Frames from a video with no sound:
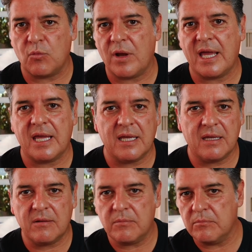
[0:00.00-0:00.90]

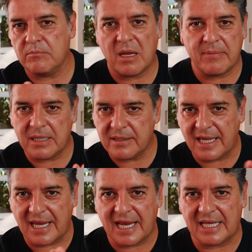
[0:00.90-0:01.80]
way, maybe
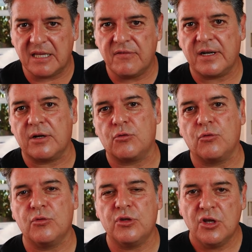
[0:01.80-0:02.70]
taking a different
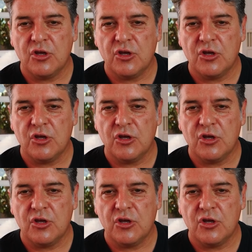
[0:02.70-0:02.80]
route